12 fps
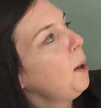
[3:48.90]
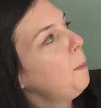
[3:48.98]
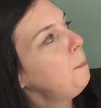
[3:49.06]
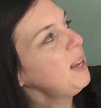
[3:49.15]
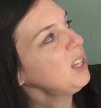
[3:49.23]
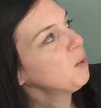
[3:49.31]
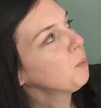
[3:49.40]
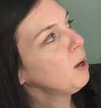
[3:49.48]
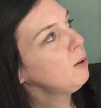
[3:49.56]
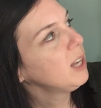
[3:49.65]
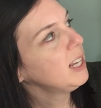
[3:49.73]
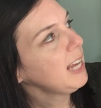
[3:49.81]
Miss
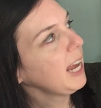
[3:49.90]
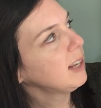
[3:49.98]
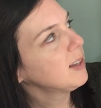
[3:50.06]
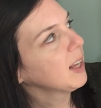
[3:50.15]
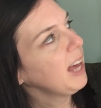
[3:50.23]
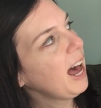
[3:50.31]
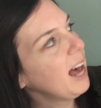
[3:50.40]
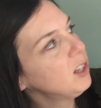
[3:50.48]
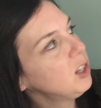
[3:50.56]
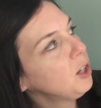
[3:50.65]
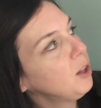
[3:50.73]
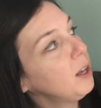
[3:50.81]
Rosa takes the class
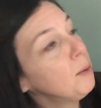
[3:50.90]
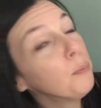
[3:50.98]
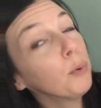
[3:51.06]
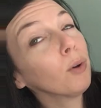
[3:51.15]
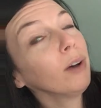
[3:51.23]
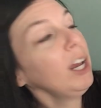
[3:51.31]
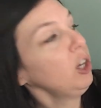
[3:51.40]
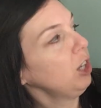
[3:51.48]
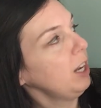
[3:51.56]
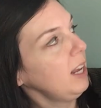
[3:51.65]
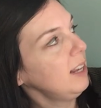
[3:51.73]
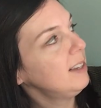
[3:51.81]
to the
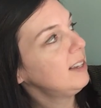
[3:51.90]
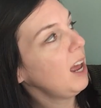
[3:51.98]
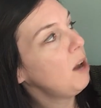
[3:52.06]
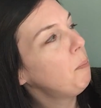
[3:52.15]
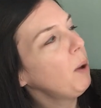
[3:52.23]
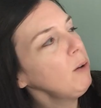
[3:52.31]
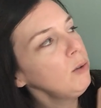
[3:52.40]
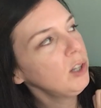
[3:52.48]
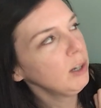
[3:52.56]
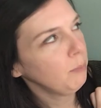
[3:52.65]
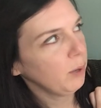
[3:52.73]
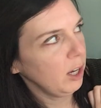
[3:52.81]
Impressionist and
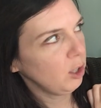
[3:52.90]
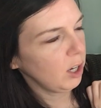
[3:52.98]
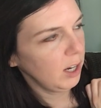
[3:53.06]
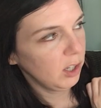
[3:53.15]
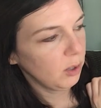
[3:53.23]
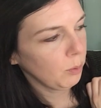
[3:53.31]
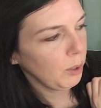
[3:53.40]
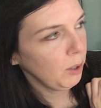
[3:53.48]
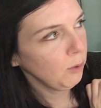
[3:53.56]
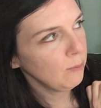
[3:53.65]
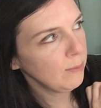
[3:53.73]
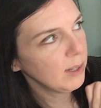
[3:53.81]
Post-Impressionist
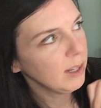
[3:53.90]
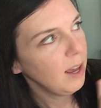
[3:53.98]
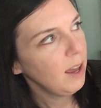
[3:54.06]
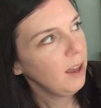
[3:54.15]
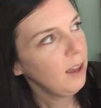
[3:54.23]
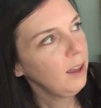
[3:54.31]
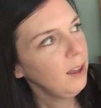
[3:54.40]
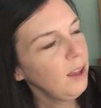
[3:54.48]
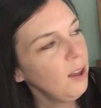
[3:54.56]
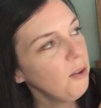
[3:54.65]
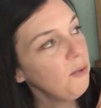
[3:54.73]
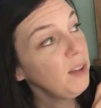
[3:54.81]
rooms.
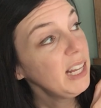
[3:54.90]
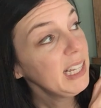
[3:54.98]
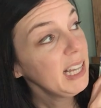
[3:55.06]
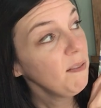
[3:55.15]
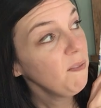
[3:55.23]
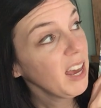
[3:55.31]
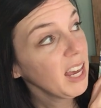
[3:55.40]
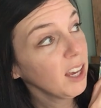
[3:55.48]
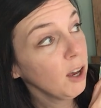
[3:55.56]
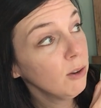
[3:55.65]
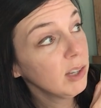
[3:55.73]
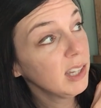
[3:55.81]
Vincent van
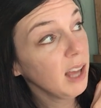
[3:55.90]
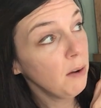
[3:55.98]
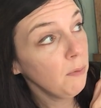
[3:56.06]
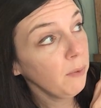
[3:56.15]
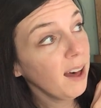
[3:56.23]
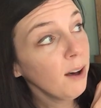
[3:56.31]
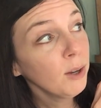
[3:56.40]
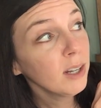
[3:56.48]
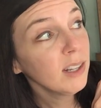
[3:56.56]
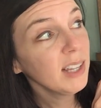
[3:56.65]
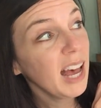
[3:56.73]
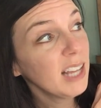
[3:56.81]
Gogh's
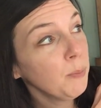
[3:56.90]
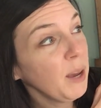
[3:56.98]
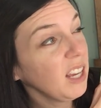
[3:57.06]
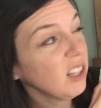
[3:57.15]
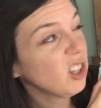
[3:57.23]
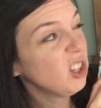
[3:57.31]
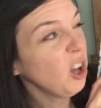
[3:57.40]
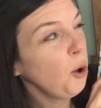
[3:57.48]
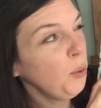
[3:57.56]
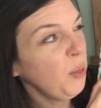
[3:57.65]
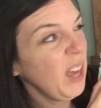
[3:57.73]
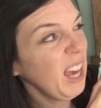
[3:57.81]
Sunflowers has paint so
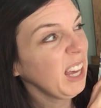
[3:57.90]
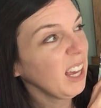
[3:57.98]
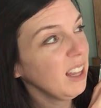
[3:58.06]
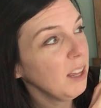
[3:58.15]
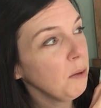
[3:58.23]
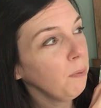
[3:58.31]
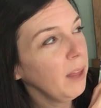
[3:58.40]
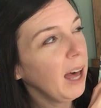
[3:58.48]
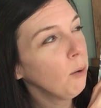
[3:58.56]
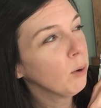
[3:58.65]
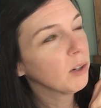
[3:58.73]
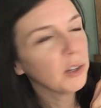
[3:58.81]
thick that the
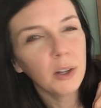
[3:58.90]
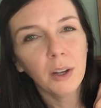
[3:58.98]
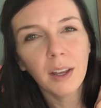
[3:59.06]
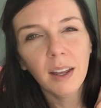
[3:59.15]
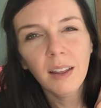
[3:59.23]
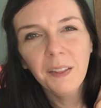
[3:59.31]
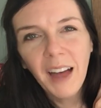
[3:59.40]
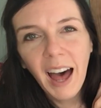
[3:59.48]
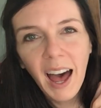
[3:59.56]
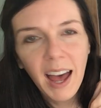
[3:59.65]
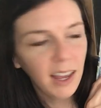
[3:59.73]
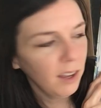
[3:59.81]
flowers look
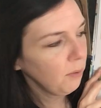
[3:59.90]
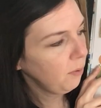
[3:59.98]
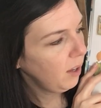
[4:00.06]
alive.